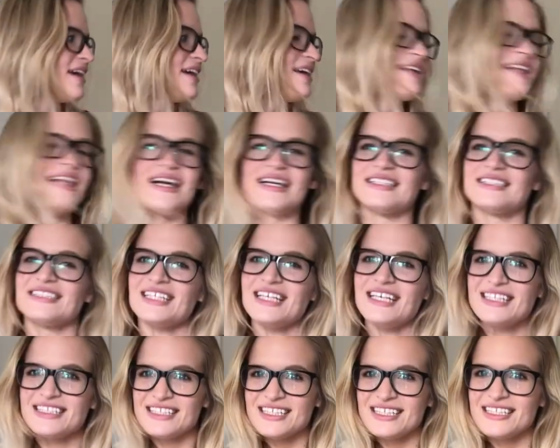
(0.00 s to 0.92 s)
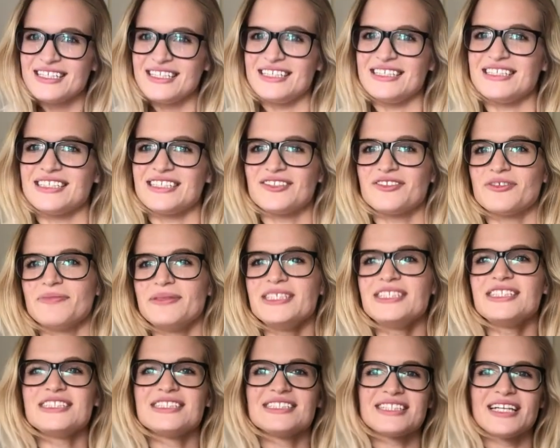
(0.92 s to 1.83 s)
And that's it. It just
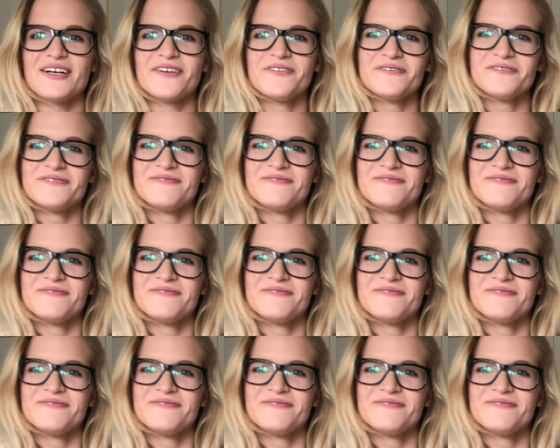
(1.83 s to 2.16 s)
repeats itself.